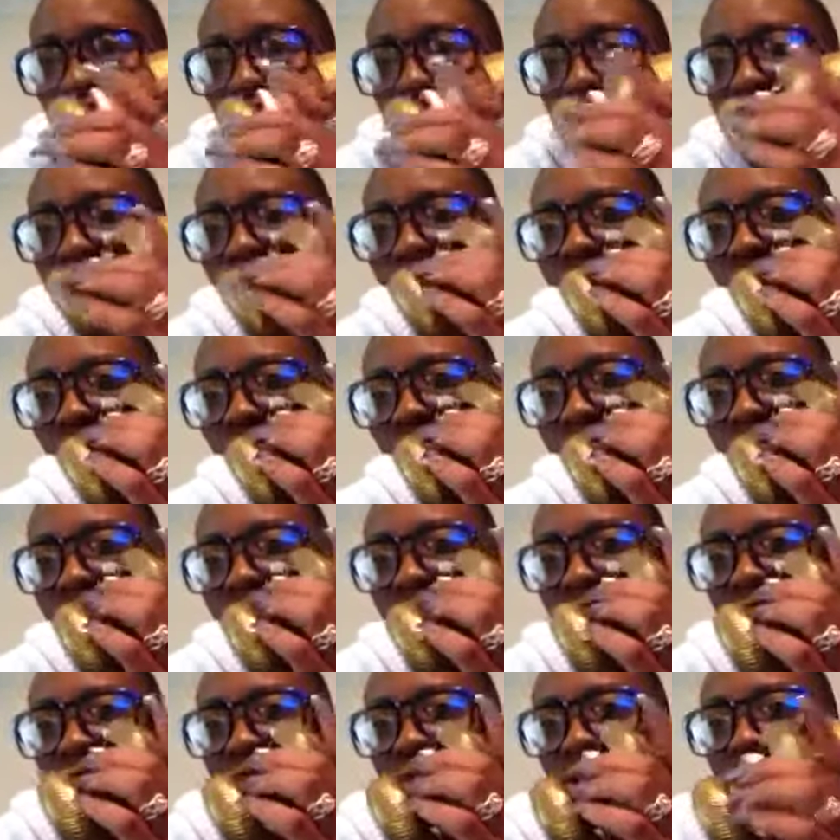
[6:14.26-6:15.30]
I just wanted to show
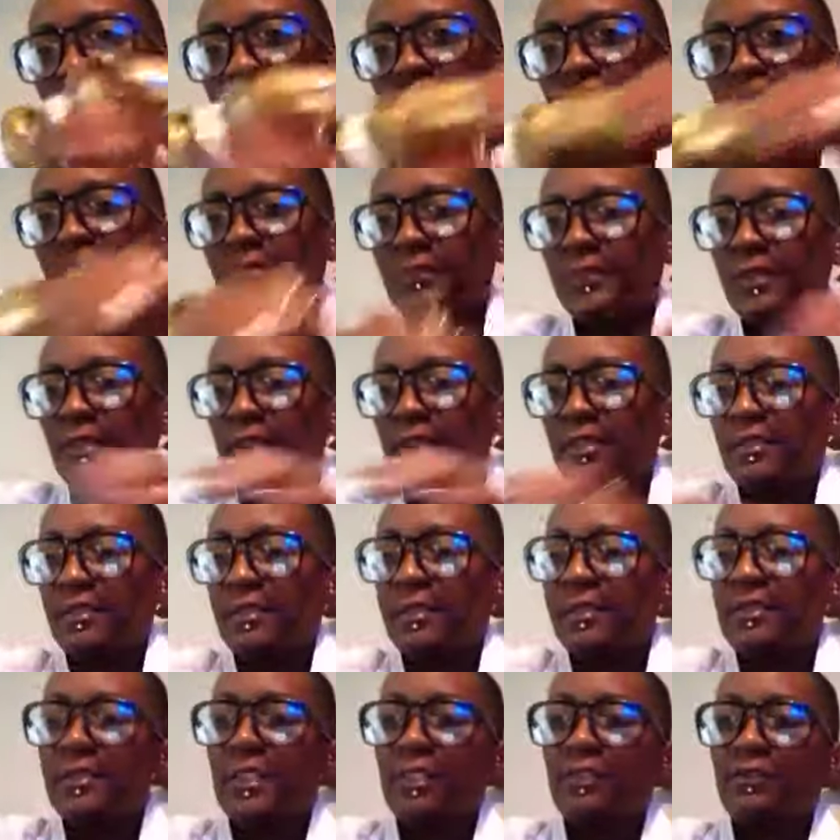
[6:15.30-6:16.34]
you those.
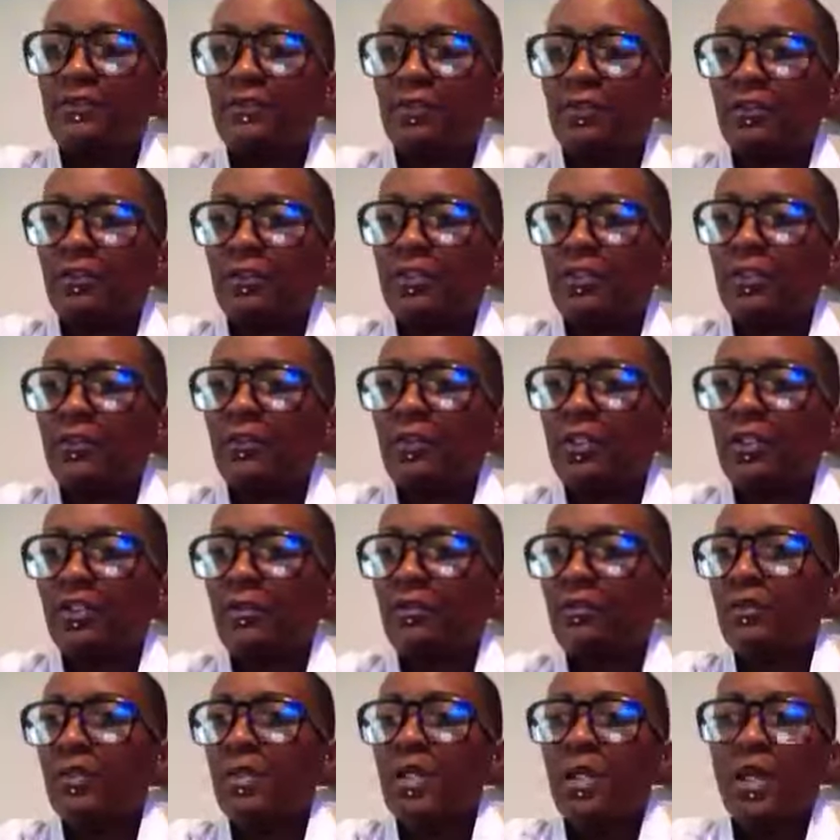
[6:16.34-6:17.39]
These suckers are so
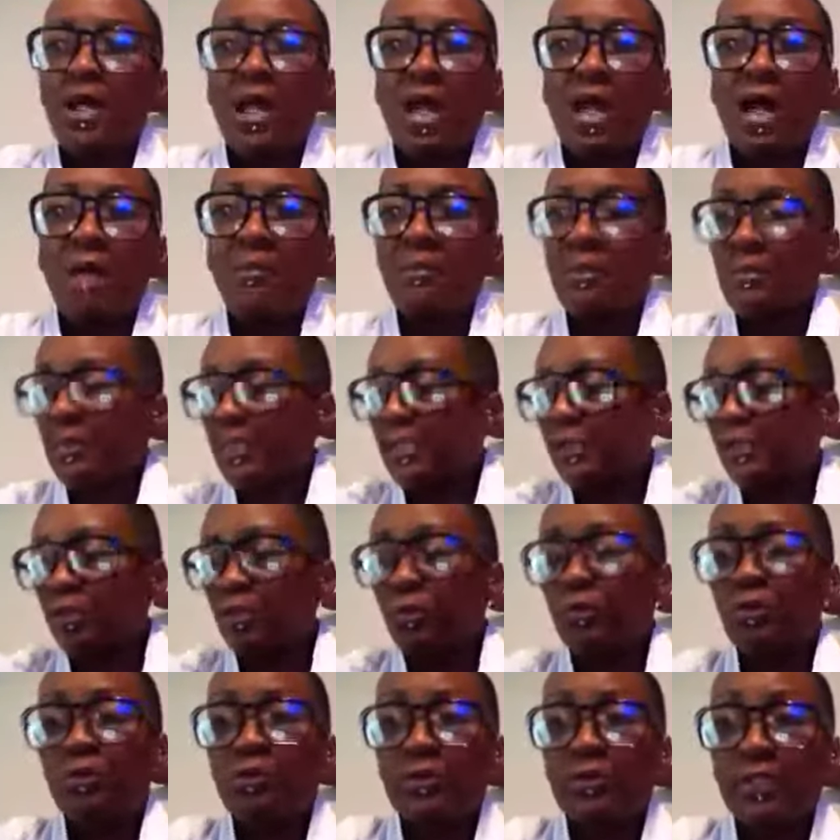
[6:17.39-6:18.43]
cute. I'm going to be
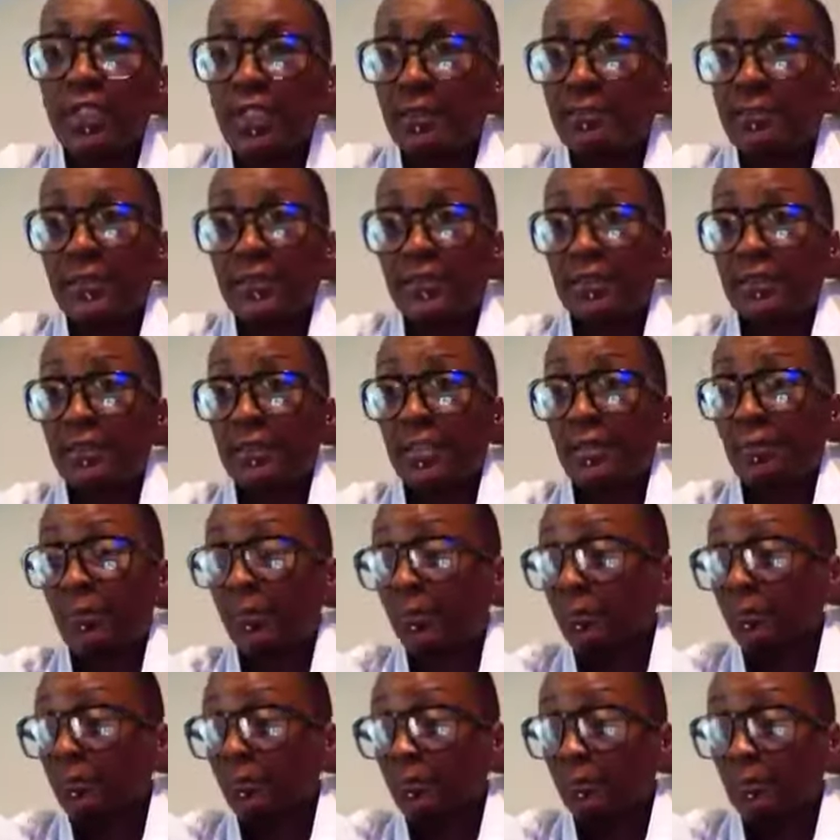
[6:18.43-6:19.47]
jeweled up this summer.
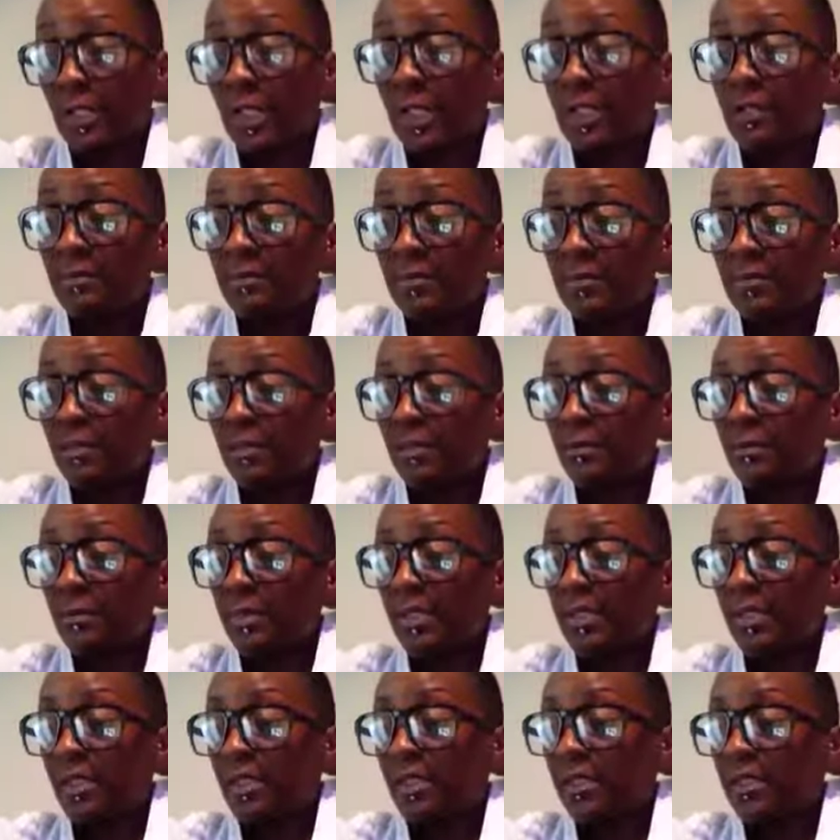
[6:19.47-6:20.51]
I'm just going to
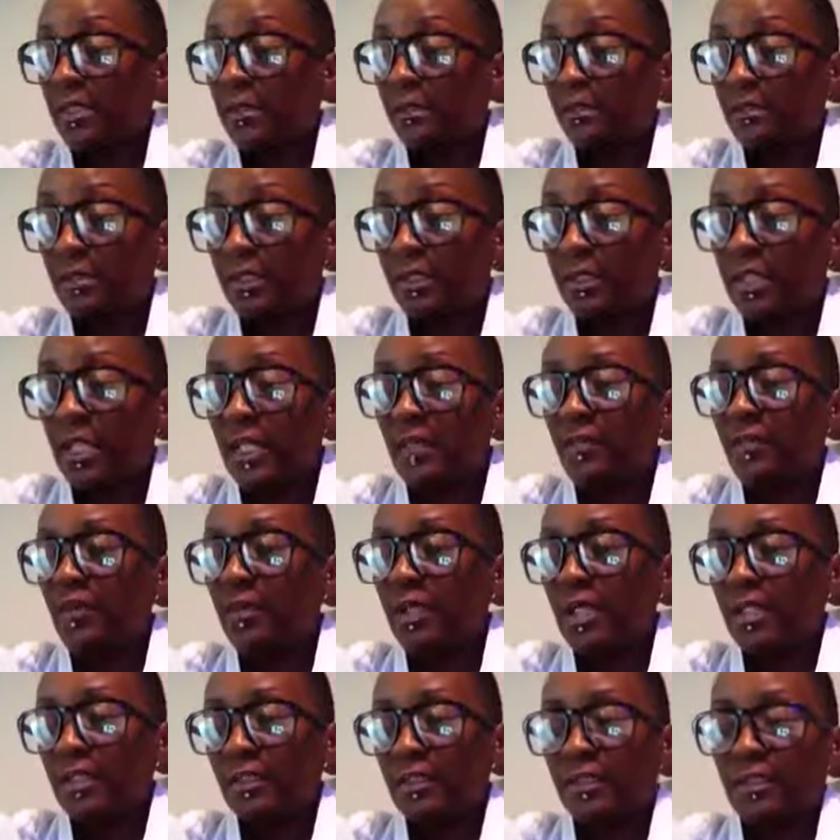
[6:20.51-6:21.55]
be, just have all
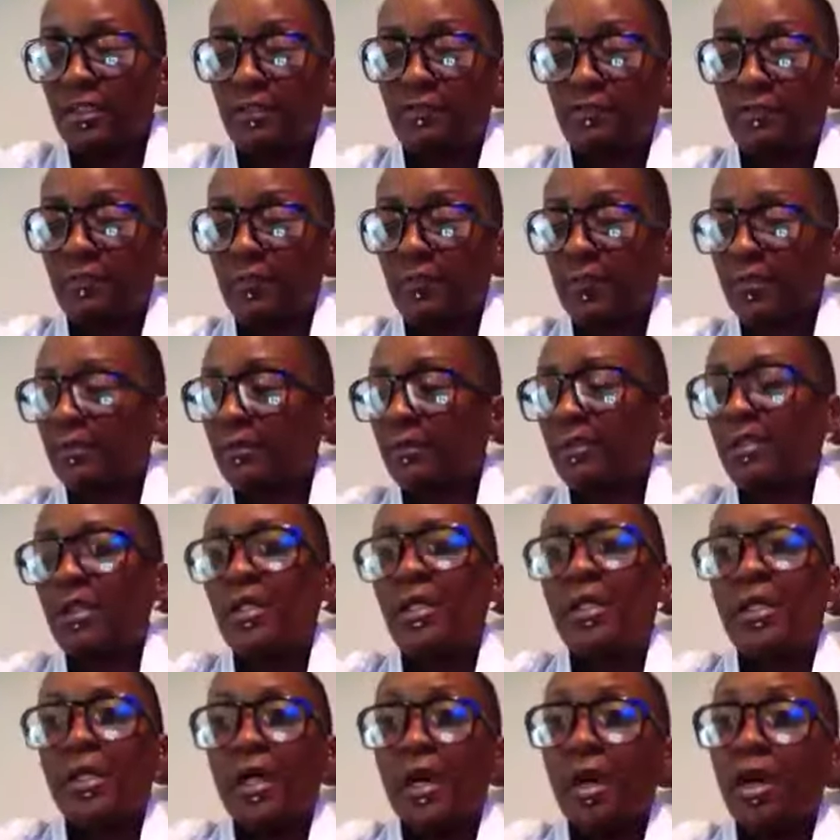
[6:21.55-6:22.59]
kind of stuff on.
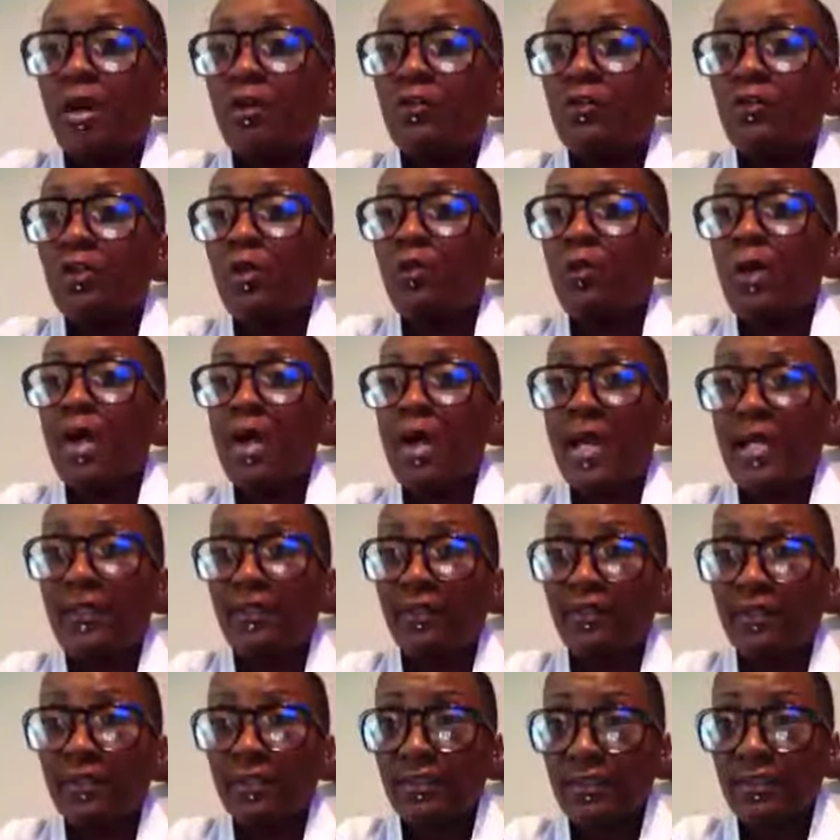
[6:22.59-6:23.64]
Oh, you know why I had
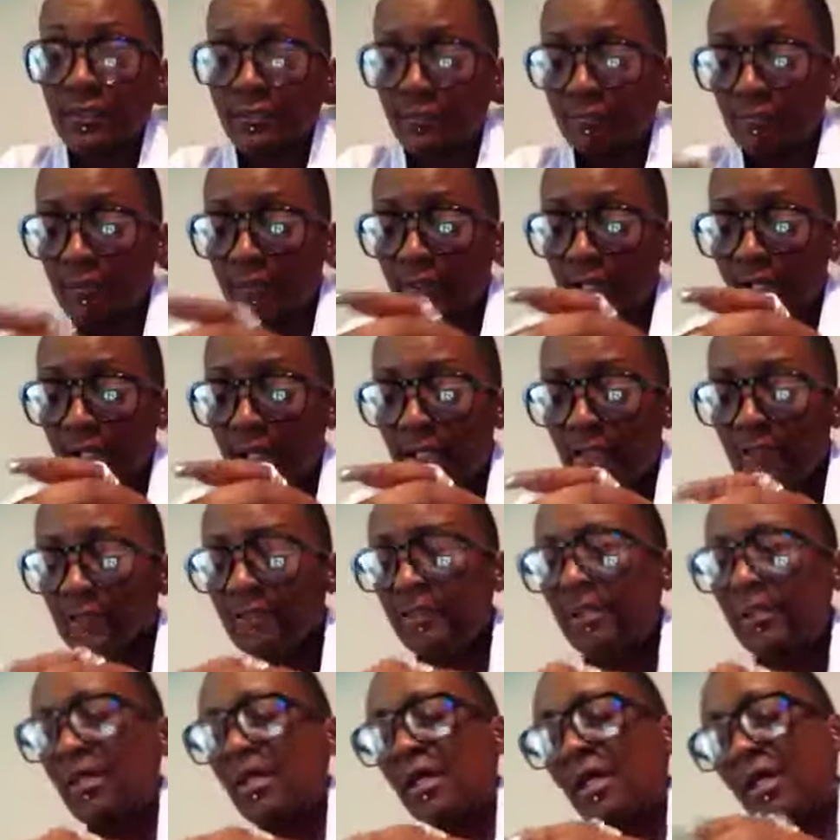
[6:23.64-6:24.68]
all this stuff on, guys?
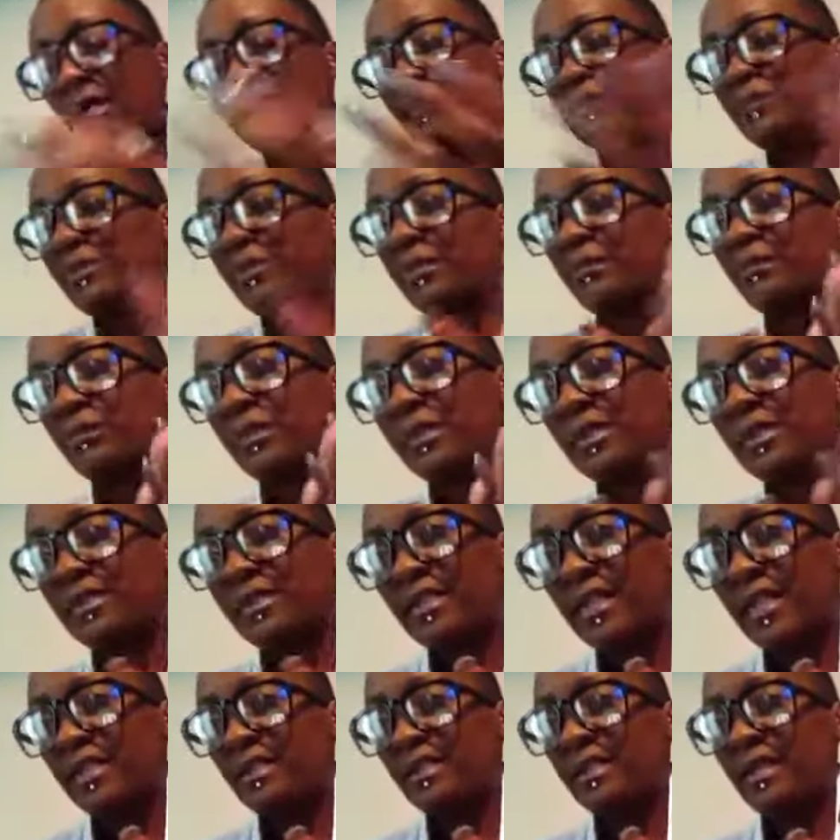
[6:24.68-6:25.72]
I was feeling really
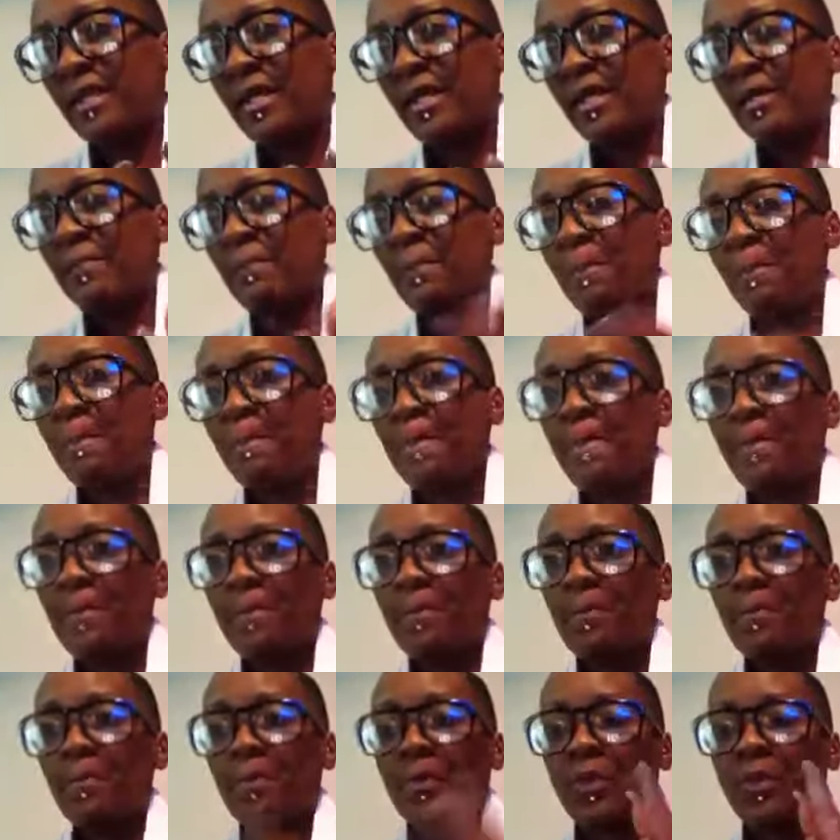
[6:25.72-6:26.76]
sad today.
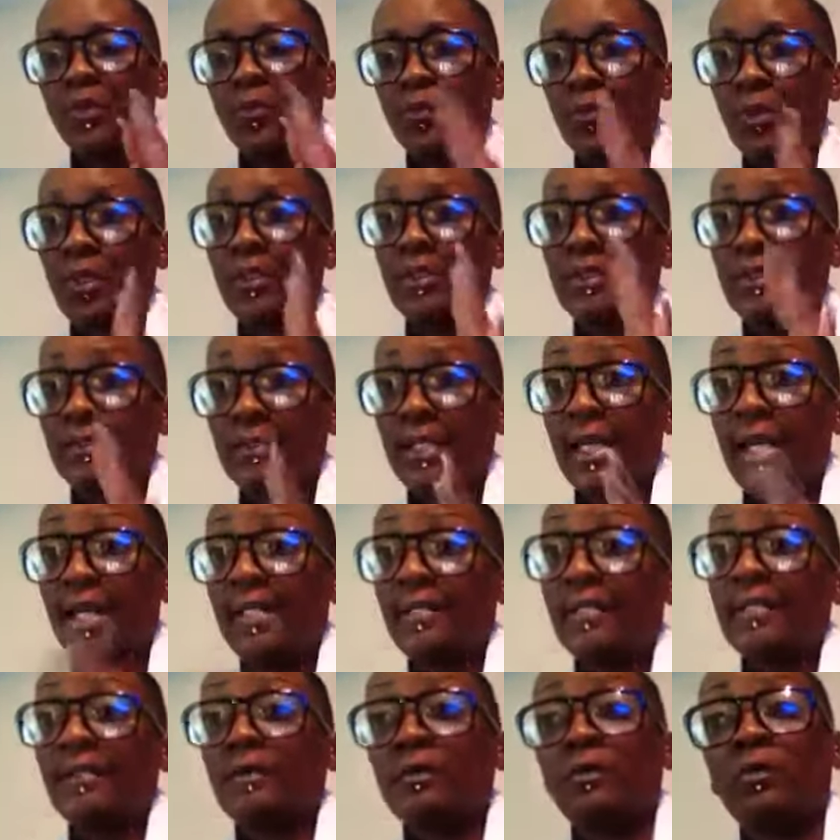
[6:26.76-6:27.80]
Really sad
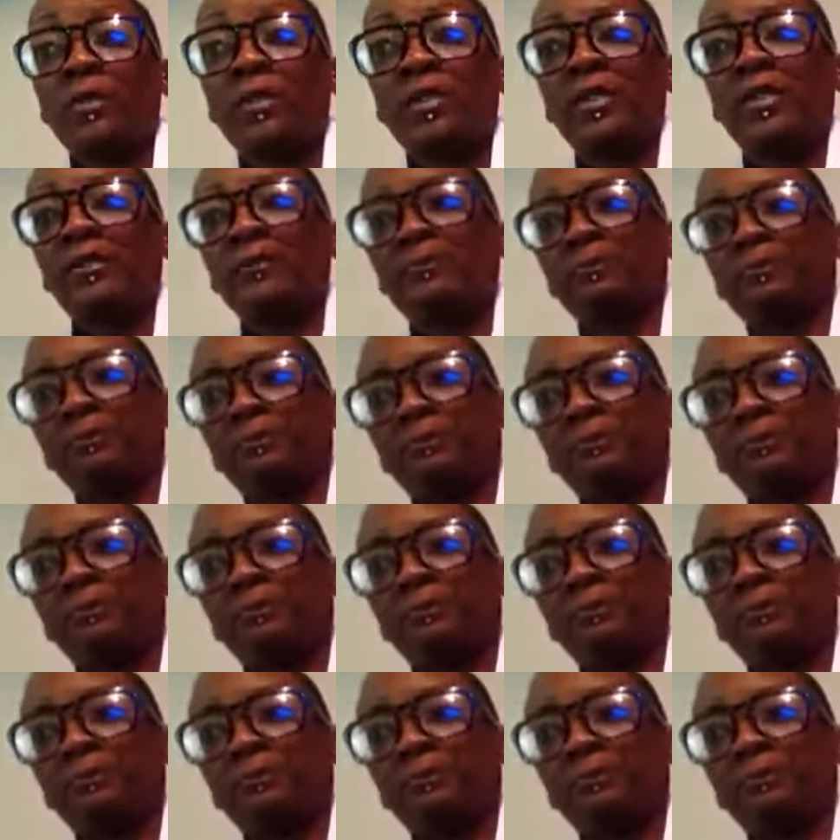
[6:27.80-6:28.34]
this morning.